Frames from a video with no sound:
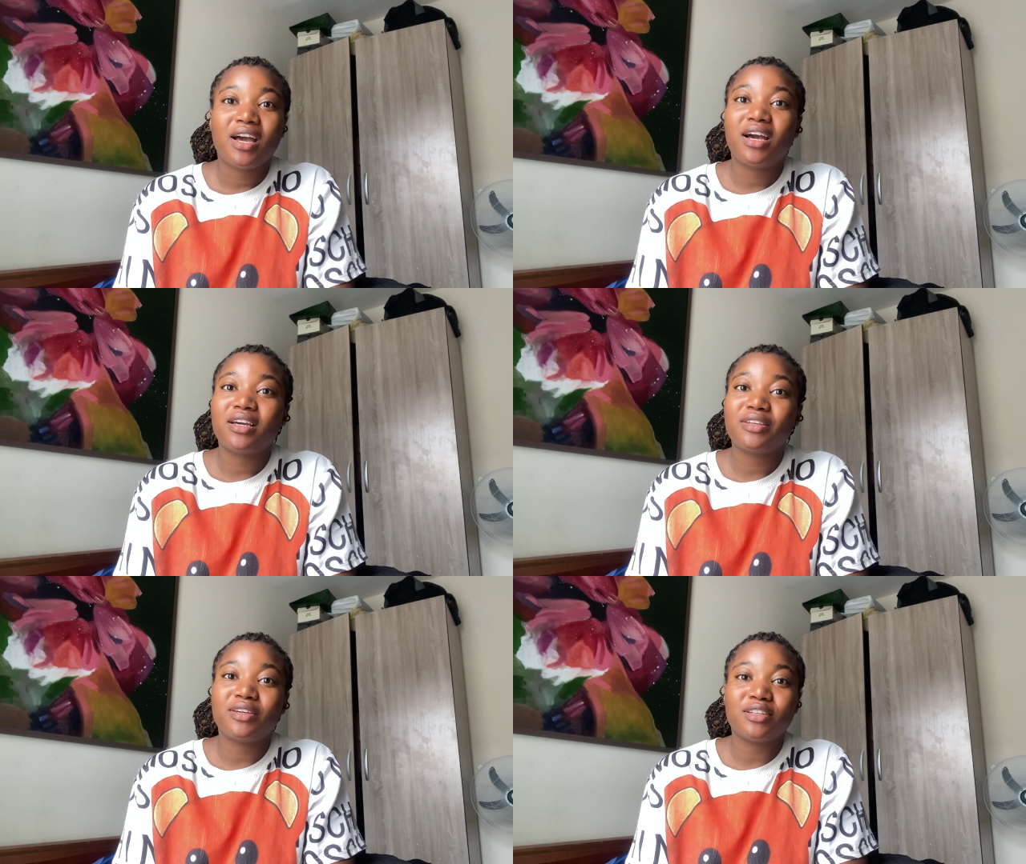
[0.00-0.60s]
How
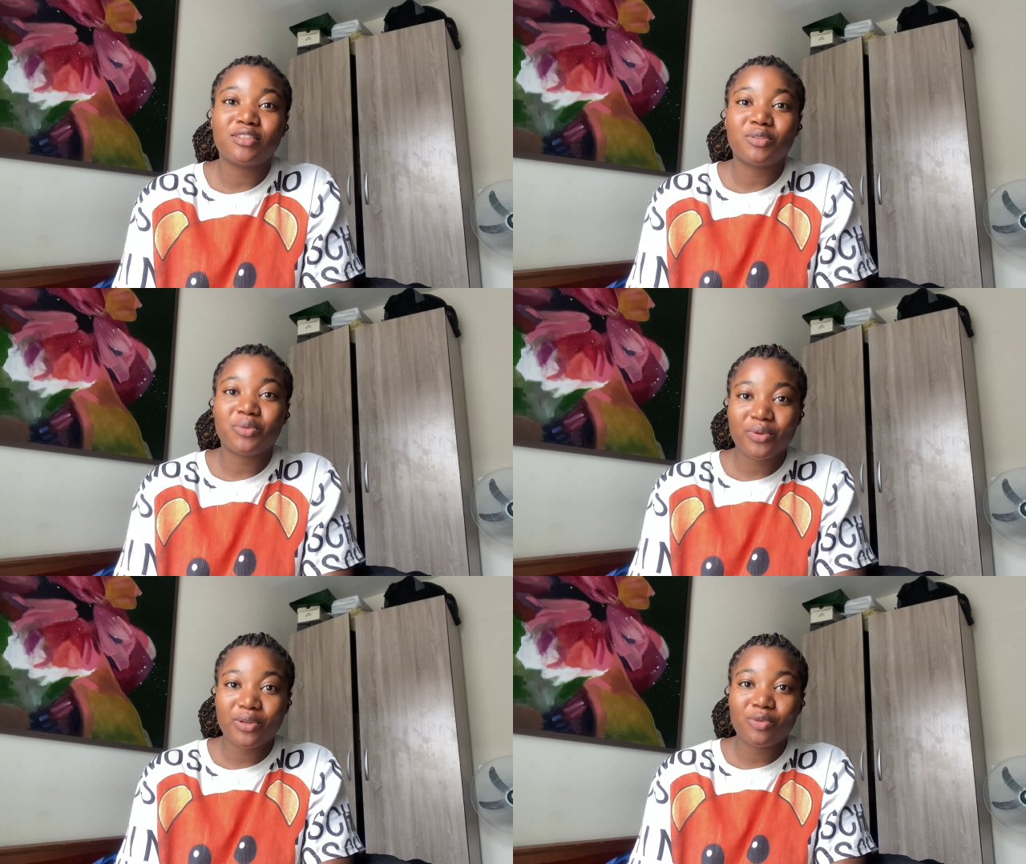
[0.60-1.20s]
you guys
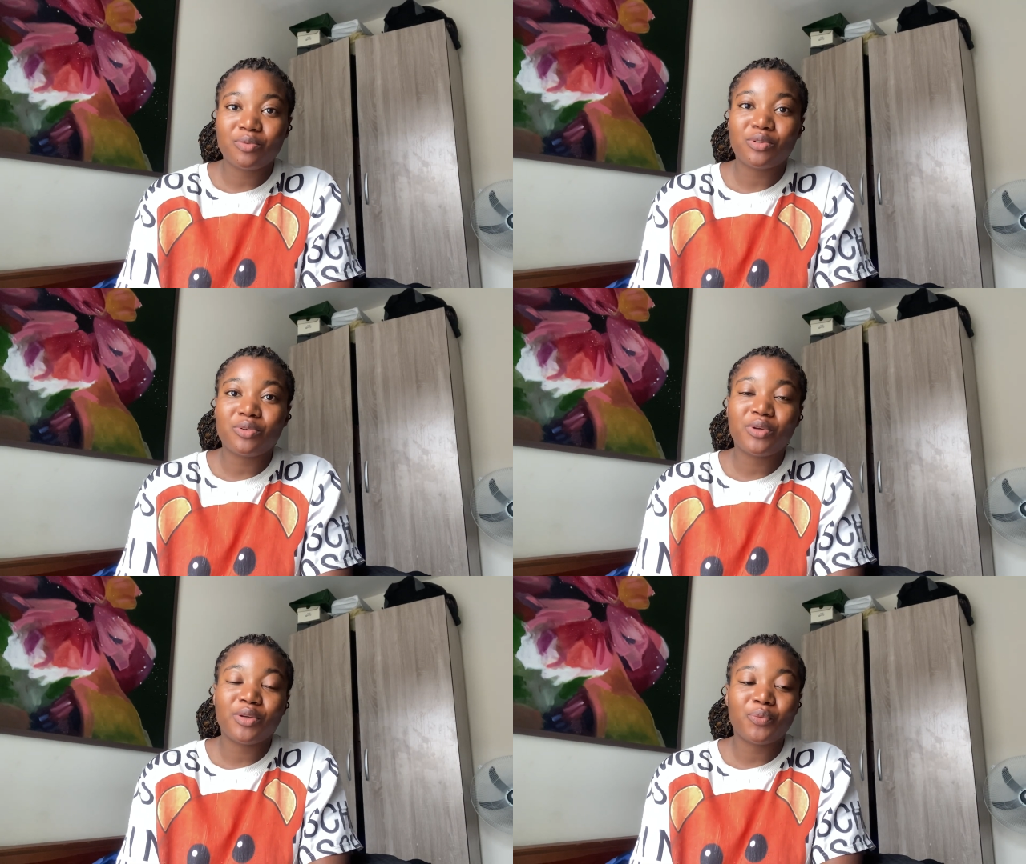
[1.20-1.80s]
doing? Hope you're
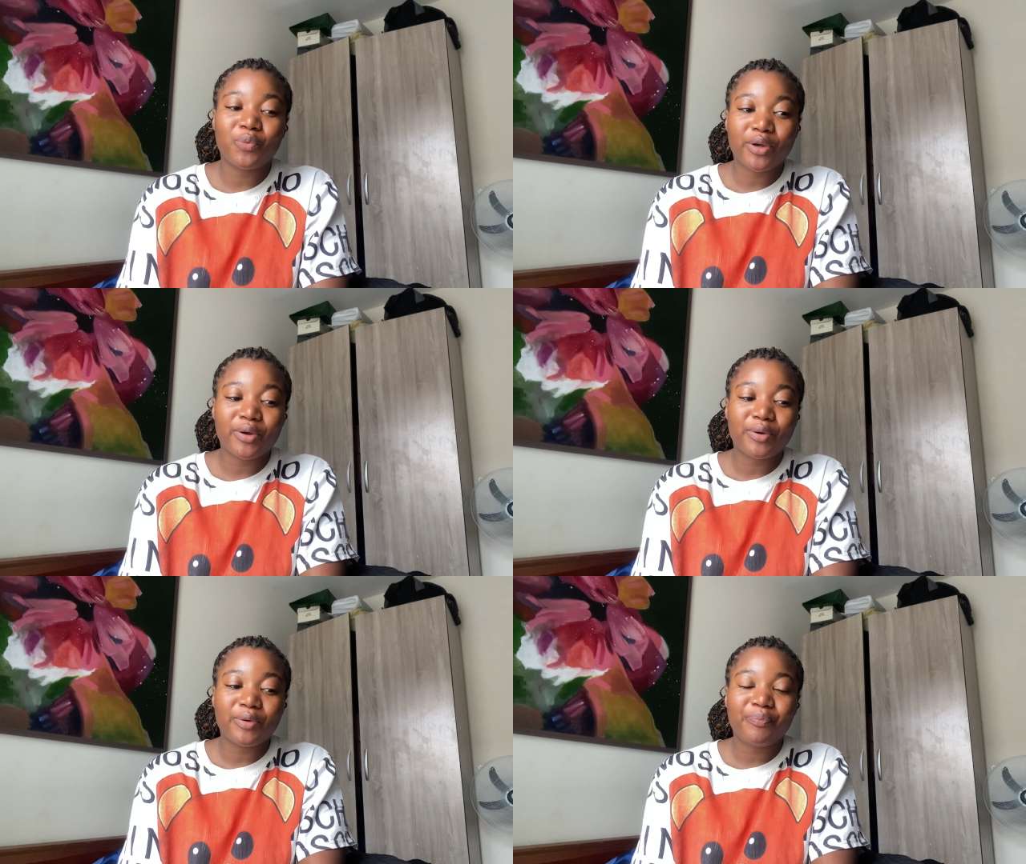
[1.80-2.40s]
doing
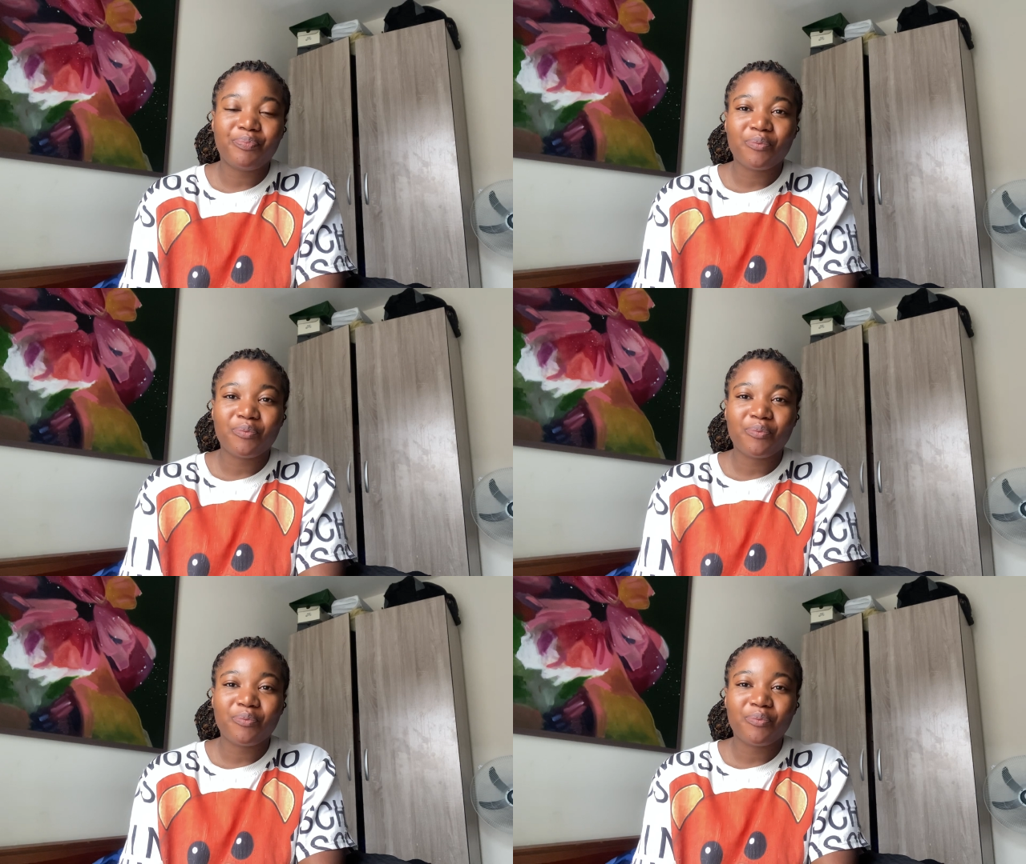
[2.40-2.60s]
well.